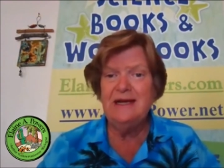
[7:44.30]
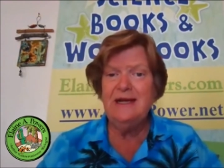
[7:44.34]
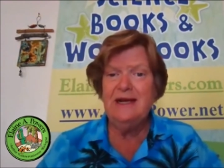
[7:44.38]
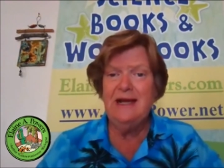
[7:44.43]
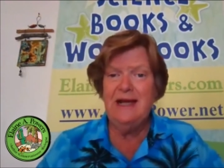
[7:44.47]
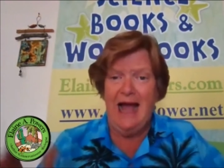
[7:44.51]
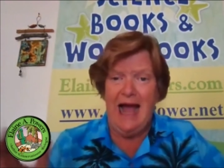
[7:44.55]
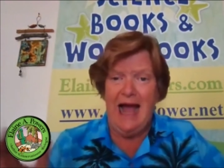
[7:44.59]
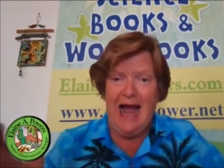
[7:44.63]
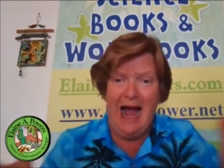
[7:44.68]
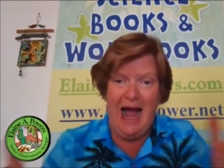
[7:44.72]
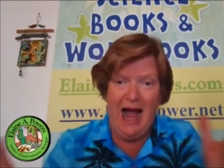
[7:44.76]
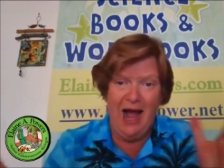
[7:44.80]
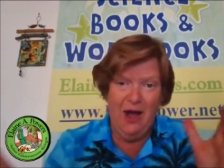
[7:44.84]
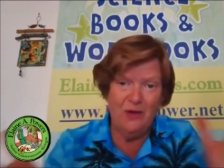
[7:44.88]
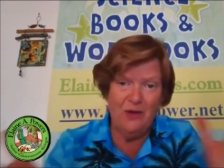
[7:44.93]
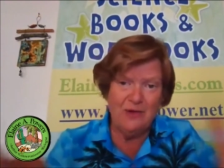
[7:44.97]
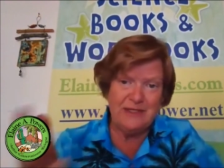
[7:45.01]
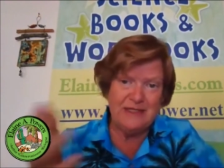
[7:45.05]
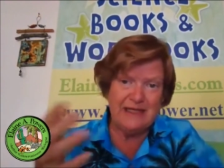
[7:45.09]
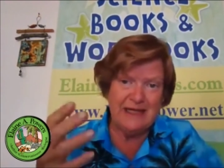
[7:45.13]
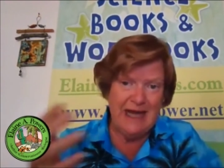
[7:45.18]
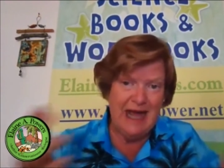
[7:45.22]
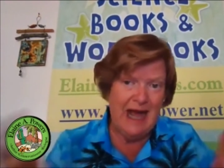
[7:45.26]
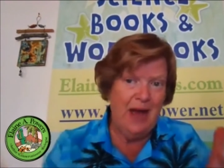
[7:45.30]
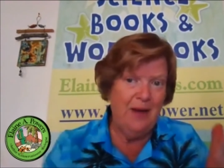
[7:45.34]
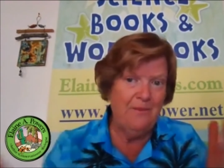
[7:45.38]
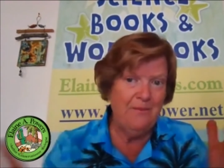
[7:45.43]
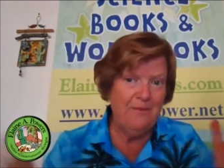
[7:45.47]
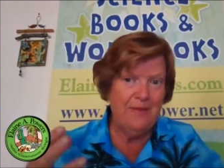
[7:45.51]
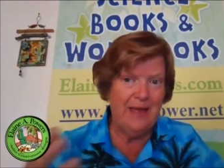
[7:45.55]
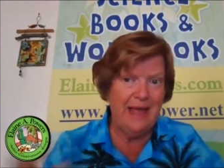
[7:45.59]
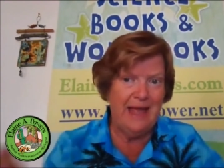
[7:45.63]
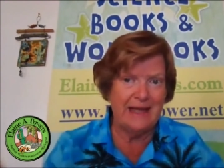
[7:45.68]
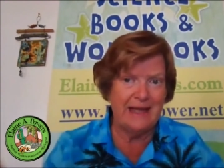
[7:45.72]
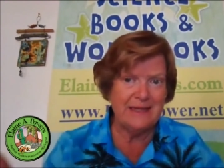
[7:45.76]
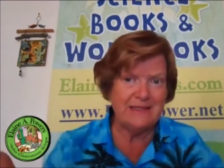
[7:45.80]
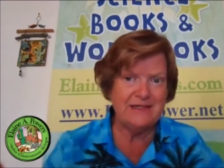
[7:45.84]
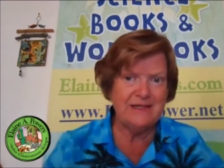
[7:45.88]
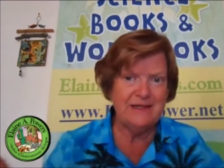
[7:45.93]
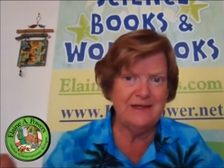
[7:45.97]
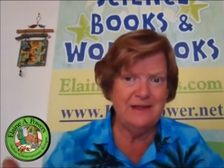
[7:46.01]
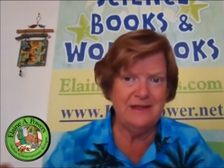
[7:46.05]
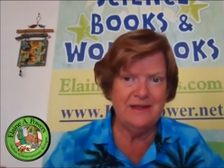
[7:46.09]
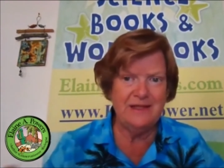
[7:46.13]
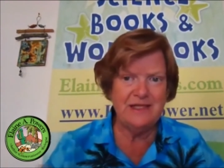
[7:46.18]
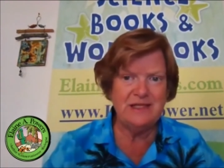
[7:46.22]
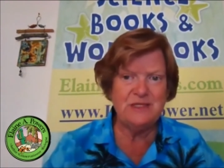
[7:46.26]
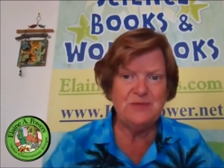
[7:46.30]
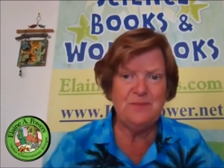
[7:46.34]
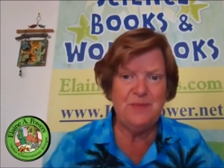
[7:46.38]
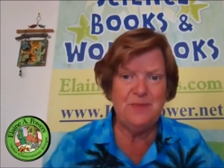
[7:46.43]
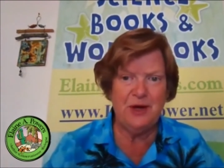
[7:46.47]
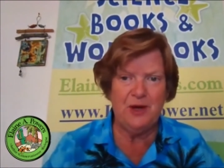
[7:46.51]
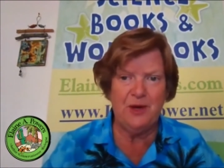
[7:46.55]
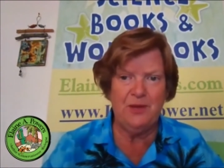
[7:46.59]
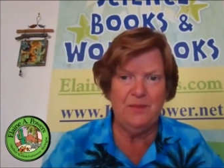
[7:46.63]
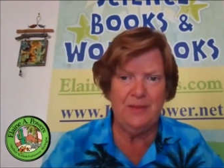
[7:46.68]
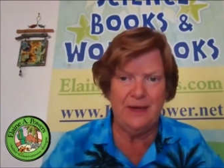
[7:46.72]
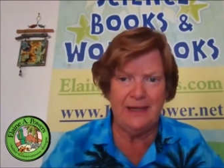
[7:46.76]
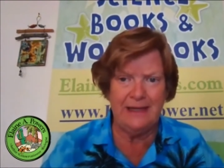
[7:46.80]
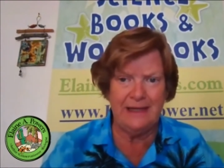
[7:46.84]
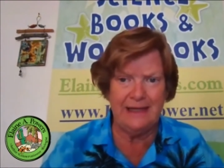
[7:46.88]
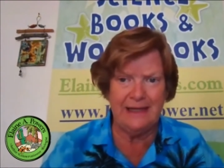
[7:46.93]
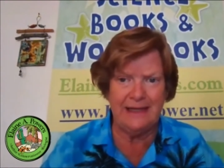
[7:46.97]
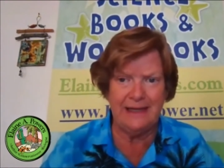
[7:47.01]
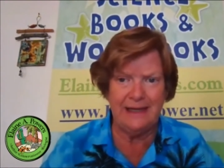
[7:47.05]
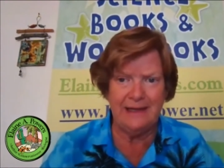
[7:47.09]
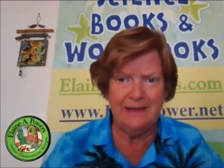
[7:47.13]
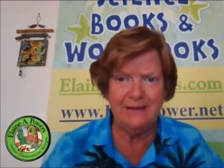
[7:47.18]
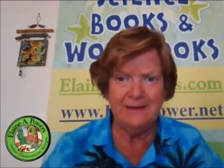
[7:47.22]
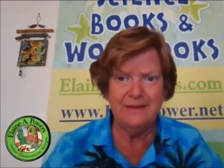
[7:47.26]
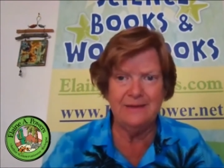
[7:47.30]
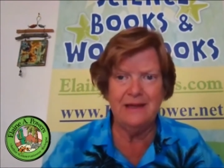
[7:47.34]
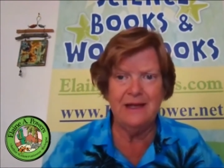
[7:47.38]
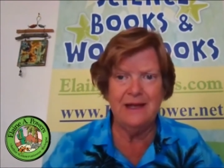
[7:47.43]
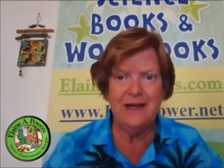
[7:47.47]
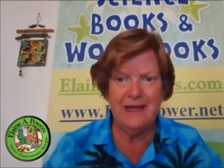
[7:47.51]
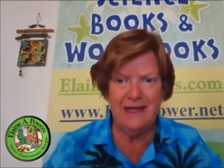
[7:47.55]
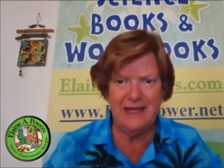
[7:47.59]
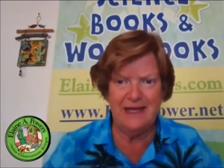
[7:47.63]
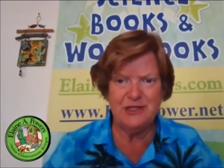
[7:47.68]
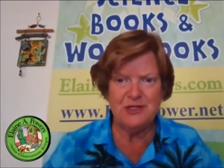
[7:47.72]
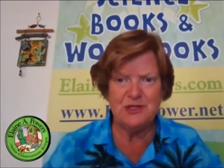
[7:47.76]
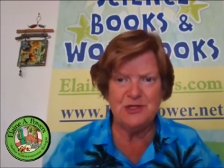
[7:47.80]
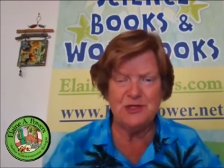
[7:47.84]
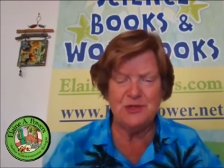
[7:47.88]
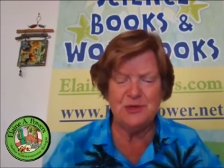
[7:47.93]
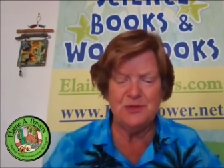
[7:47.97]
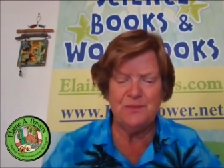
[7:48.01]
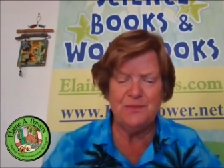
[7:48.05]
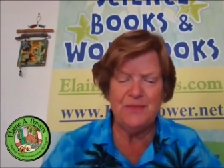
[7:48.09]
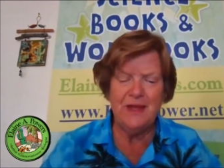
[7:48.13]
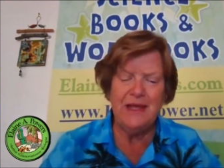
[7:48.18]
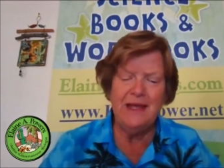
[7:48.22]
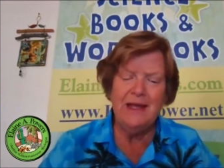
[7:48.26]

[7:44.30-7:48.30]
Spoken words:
how to combat this pyramiding issue.